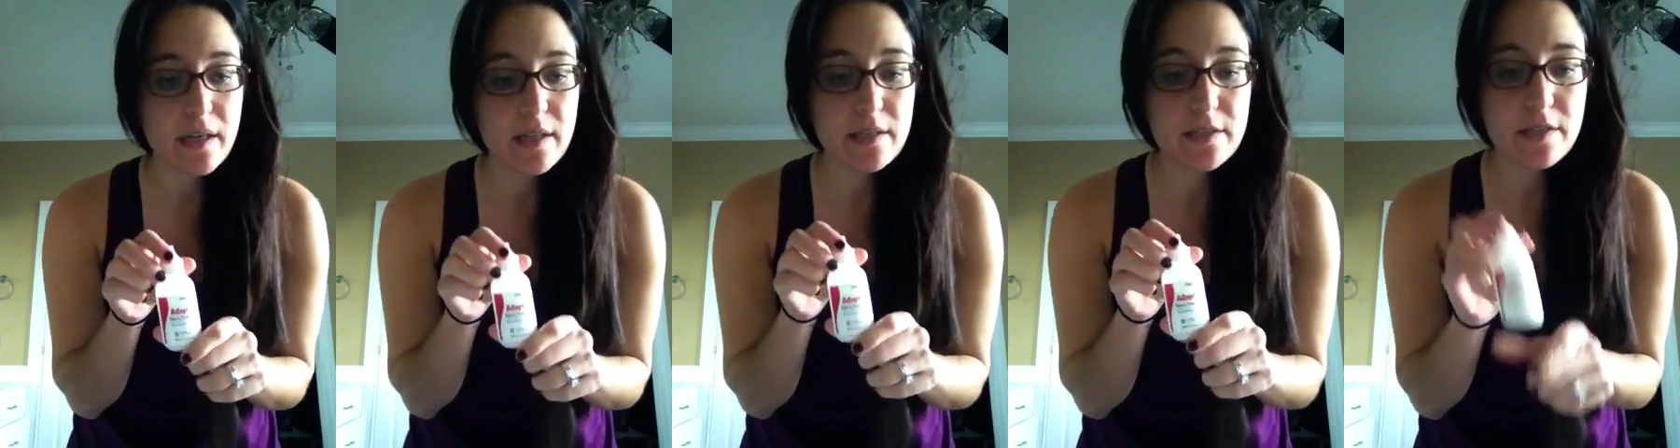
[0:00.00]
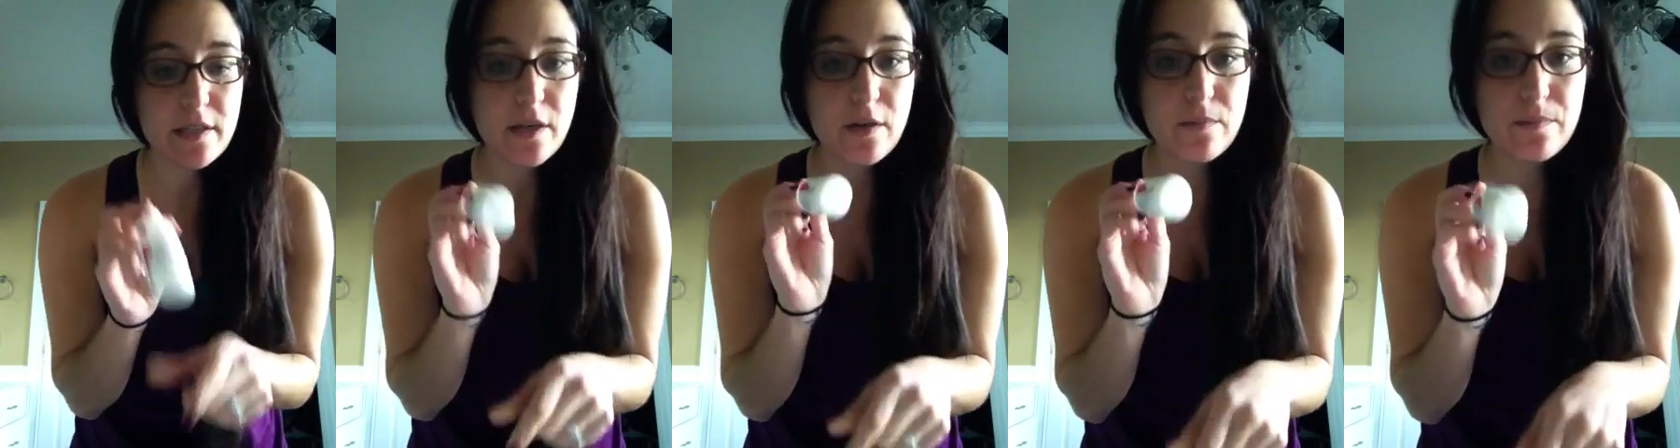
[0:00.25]

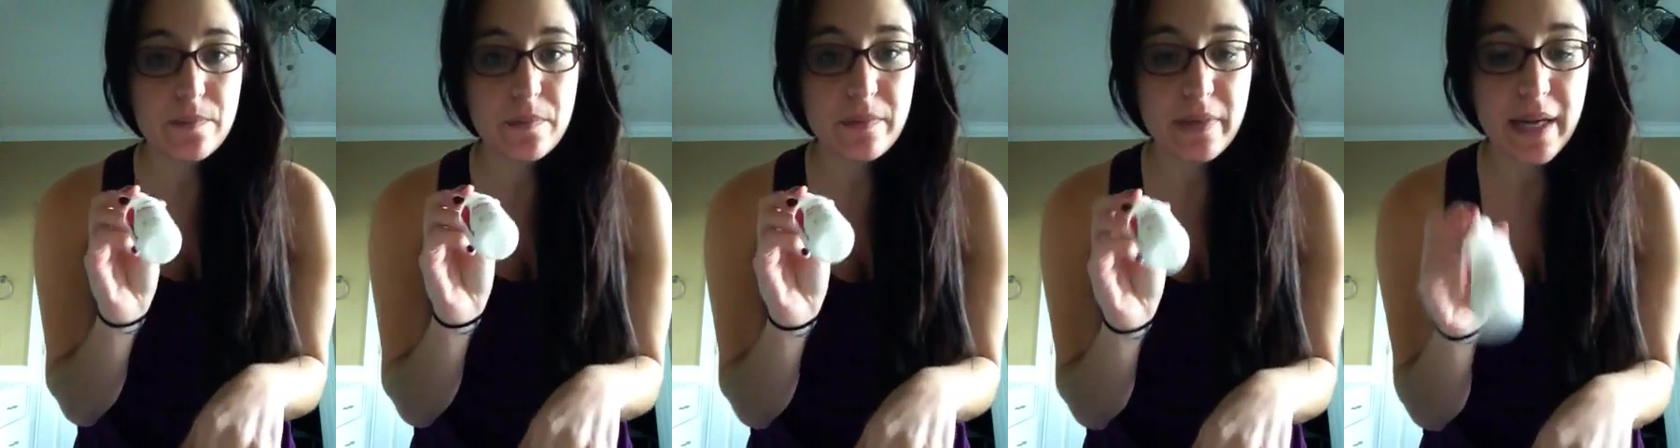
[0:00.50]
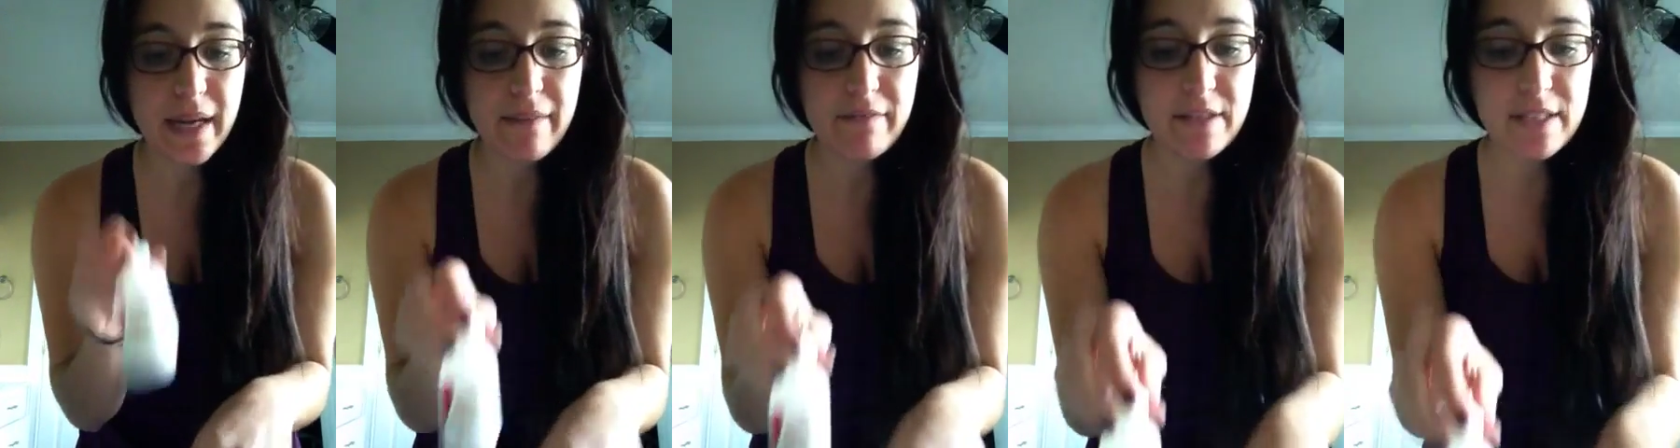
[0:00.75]
so I'm gonna
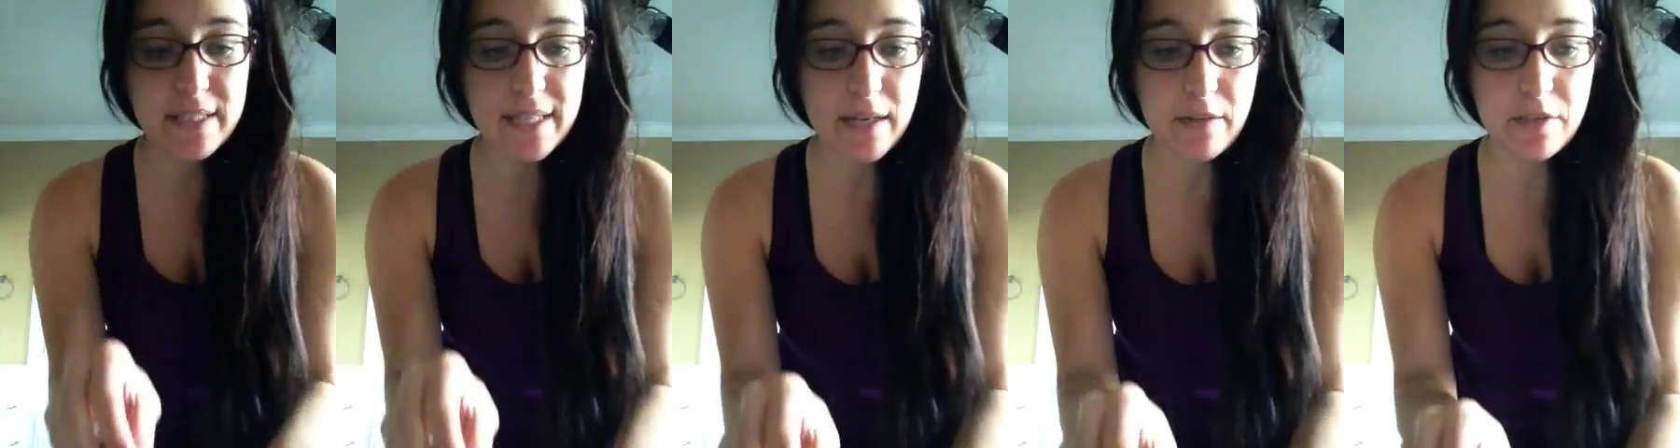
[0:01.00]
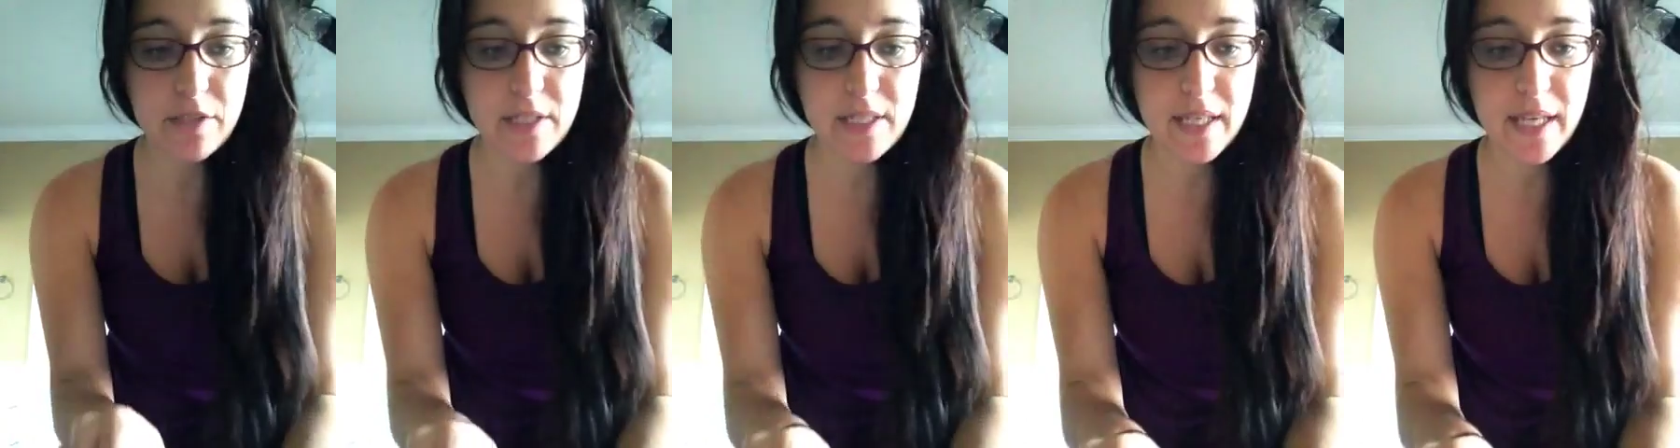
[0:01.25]
have this
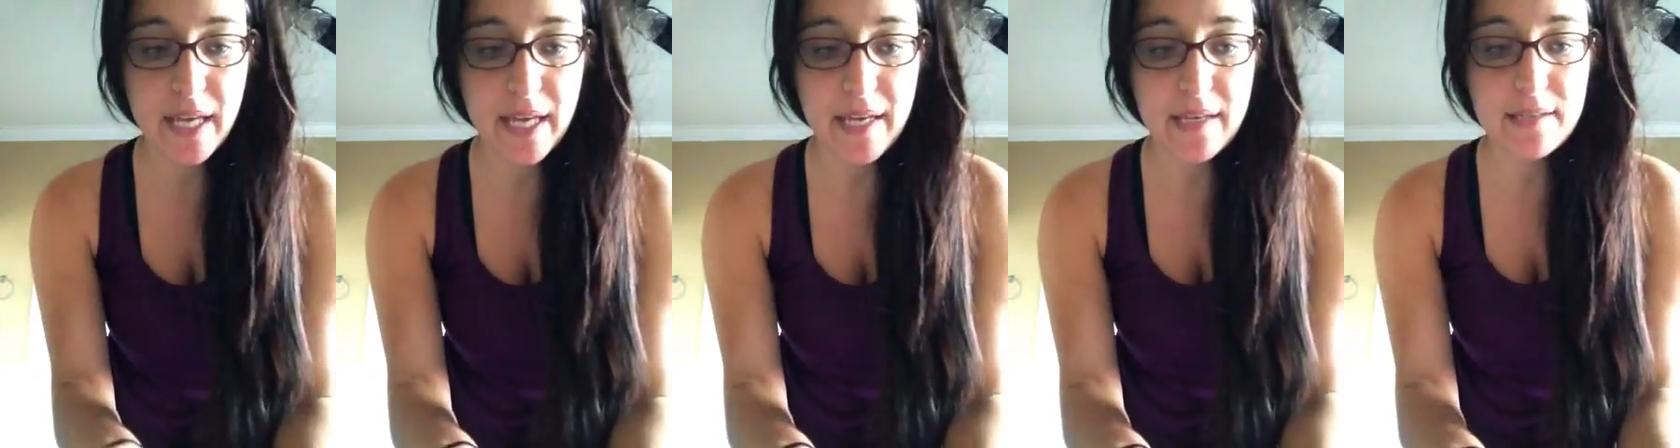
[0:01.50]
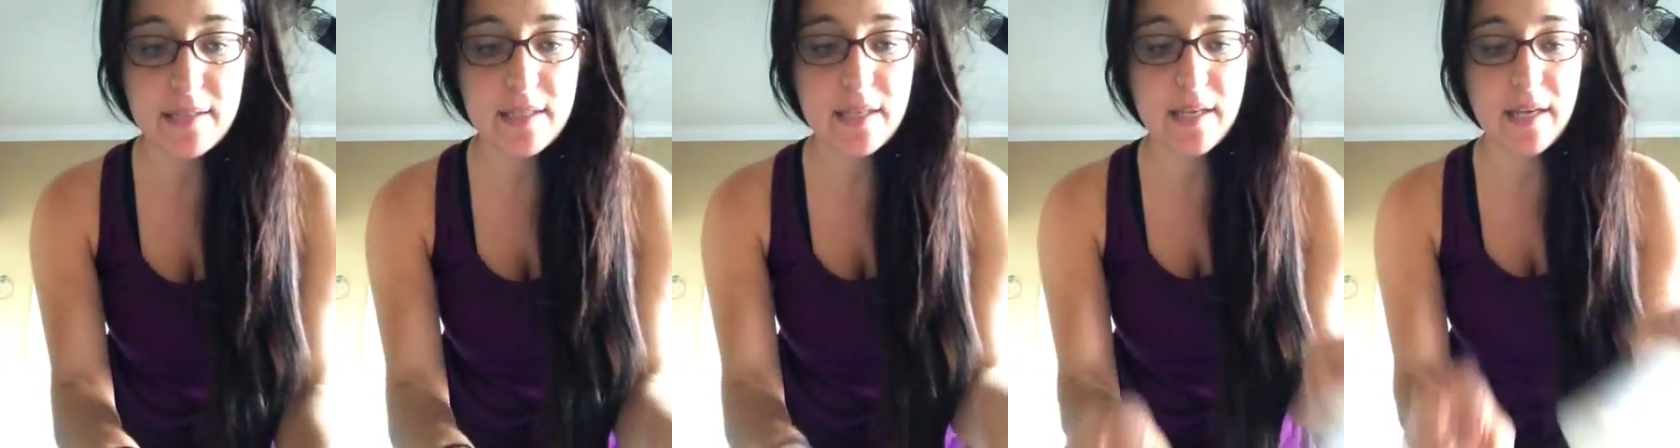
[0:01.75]
out just in
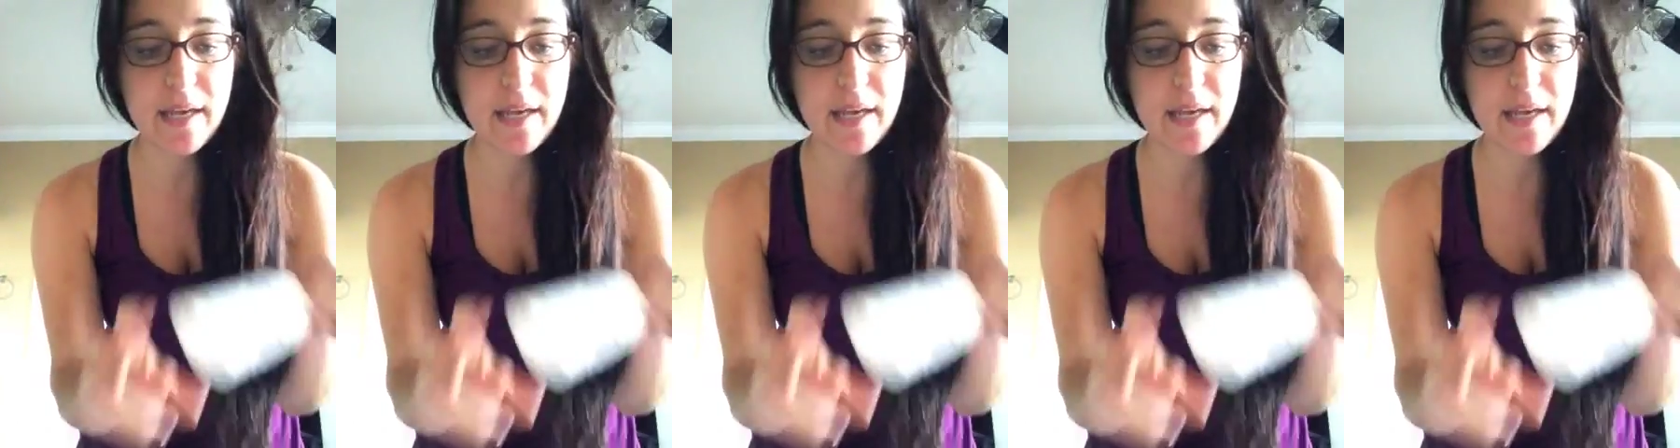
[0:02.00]
case.